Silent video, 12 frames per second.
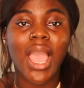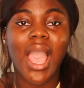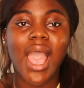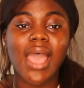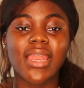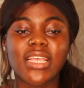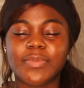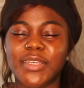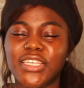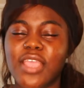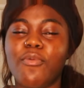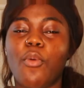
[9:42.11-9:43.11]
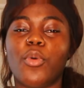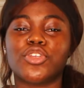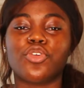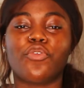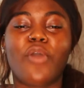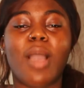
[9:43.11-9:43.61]
And especially if it wasn't
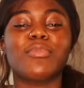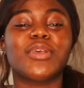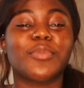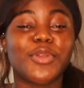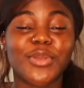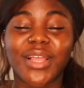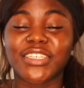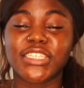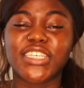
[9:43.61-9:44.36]
your, I'm someone who likes to